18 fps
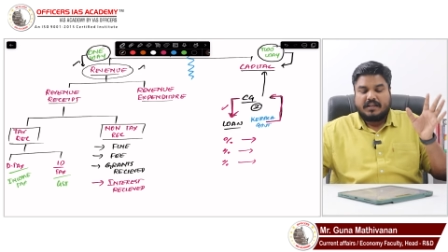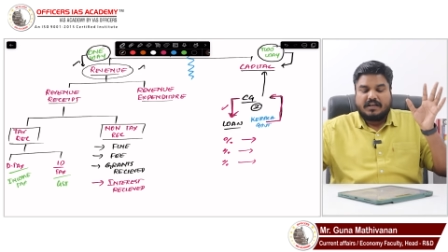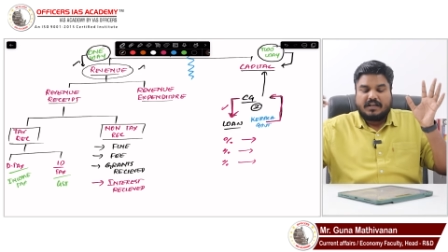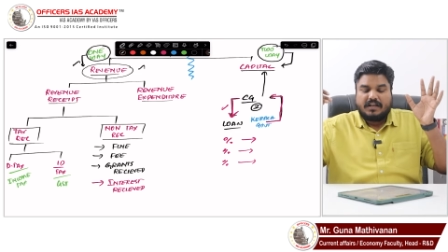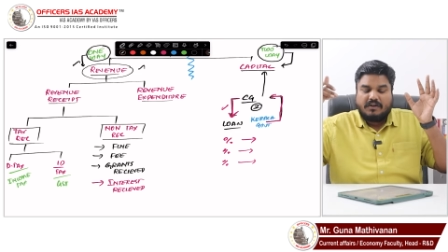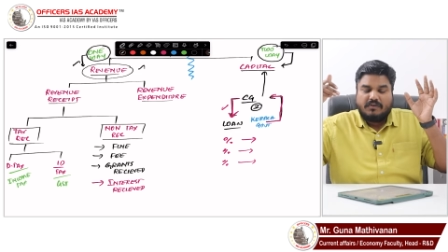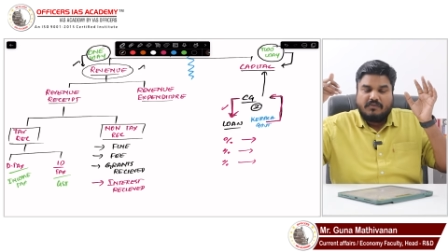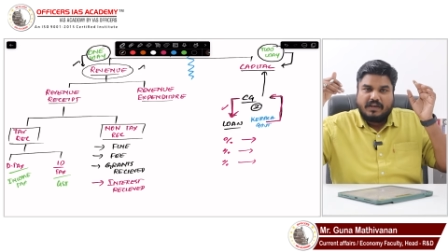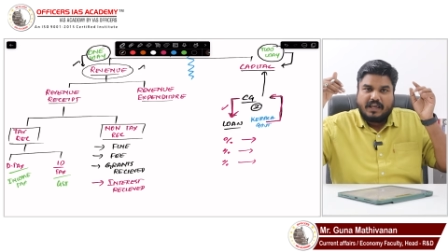
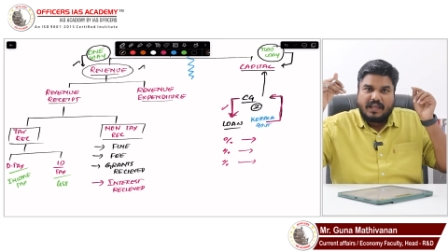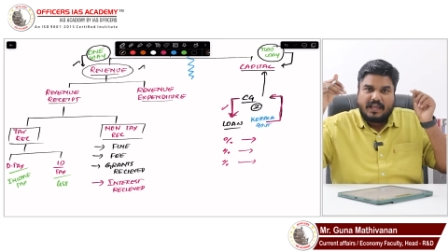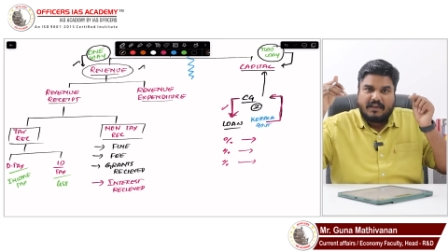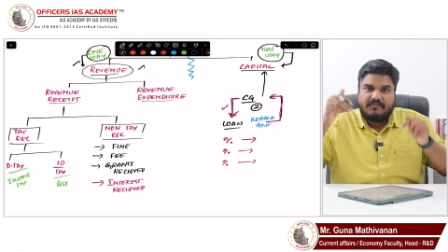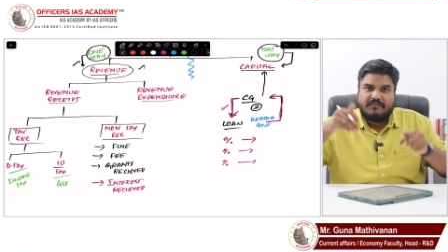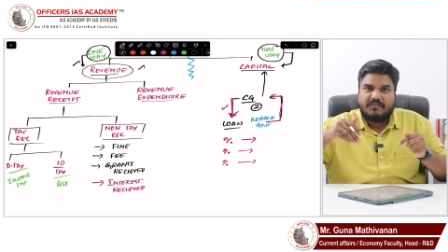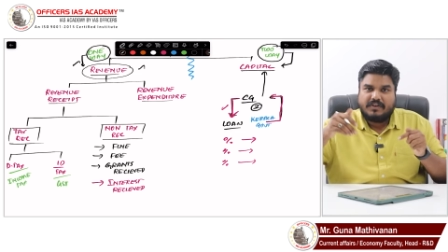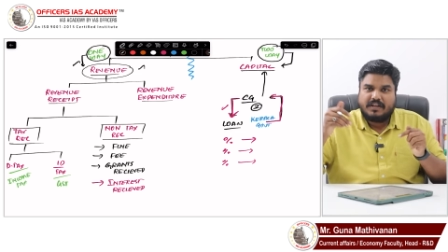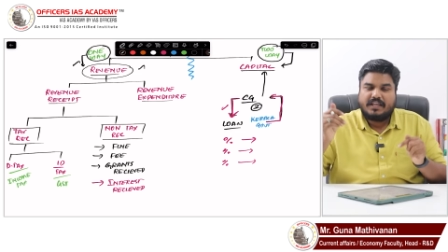Now
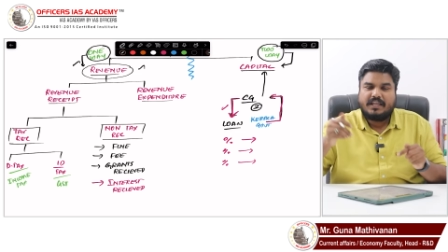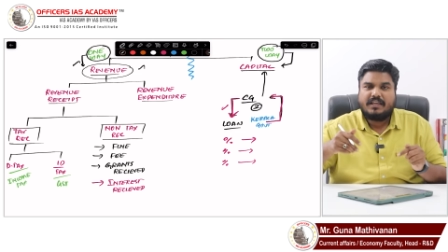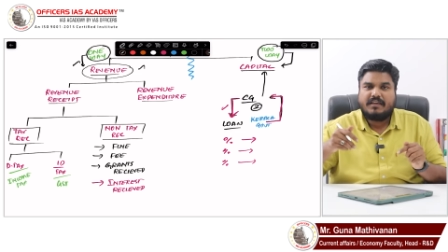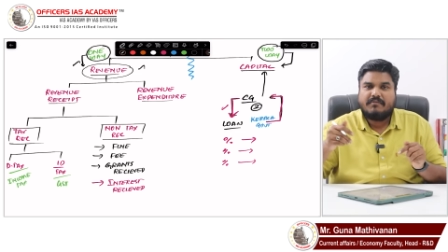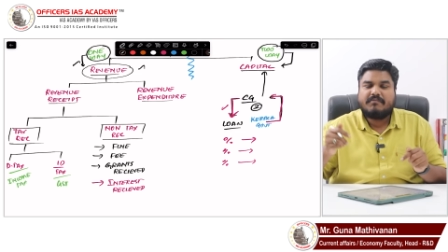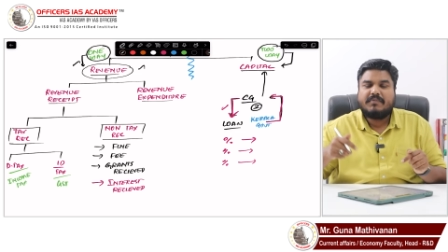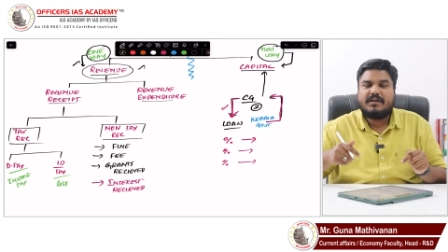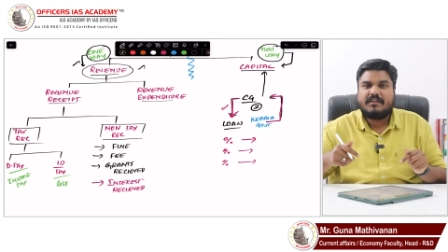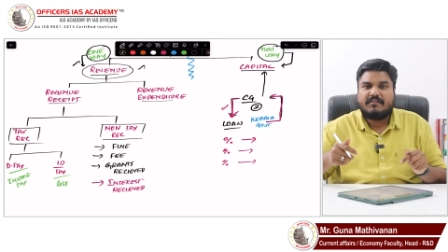
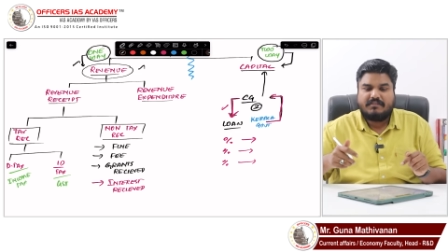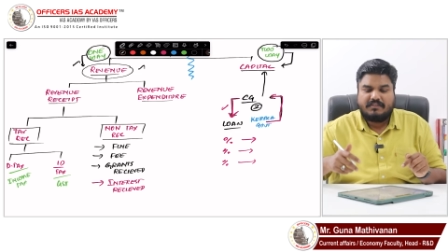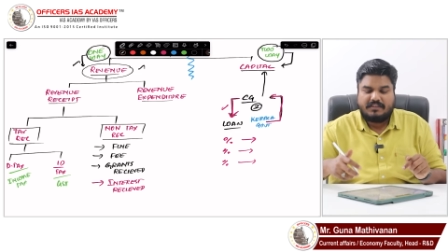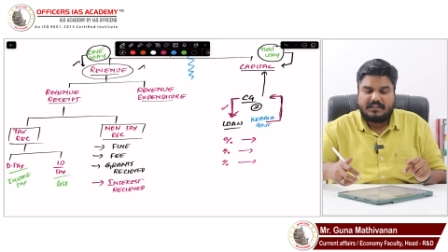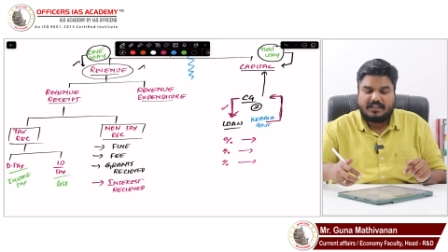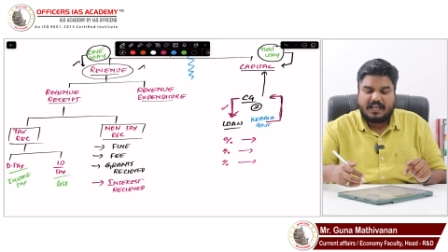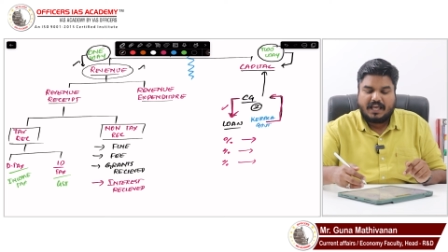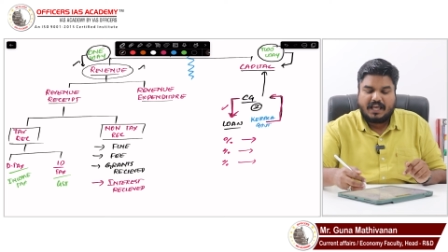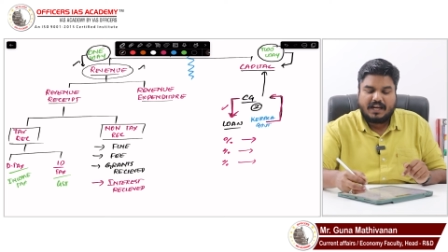every
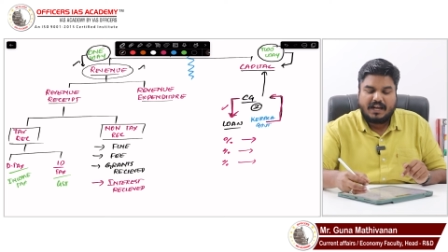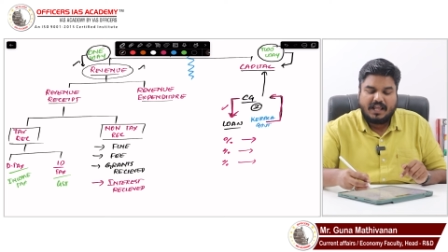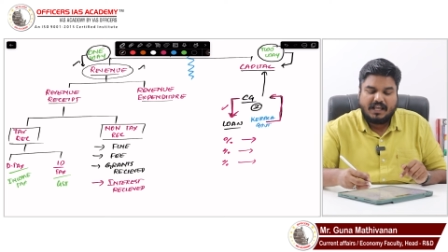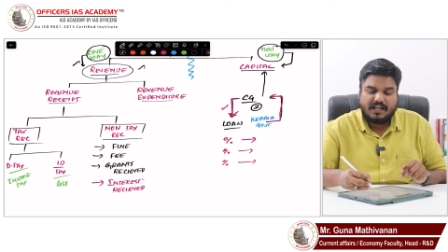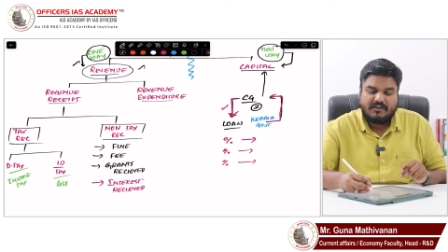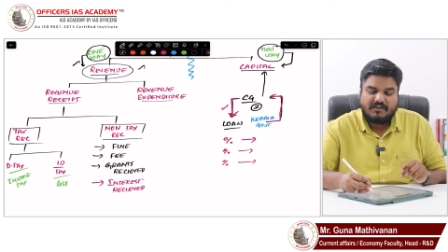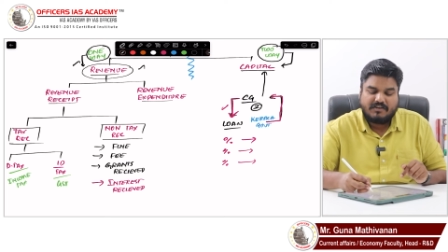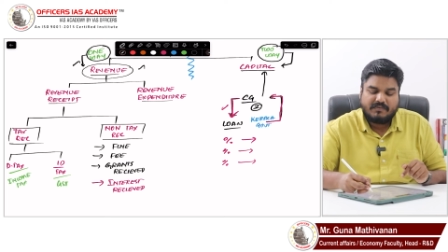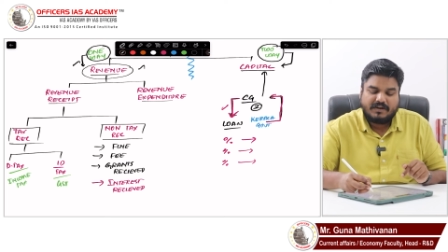month Kerala
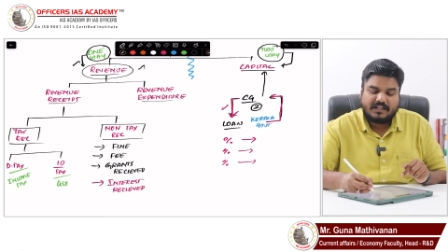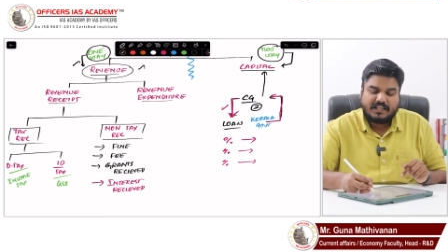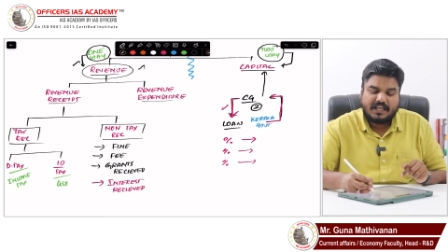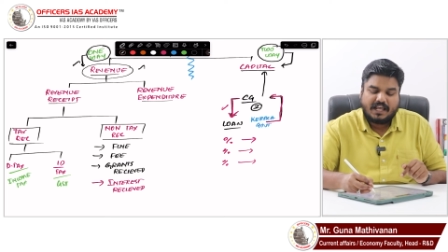government,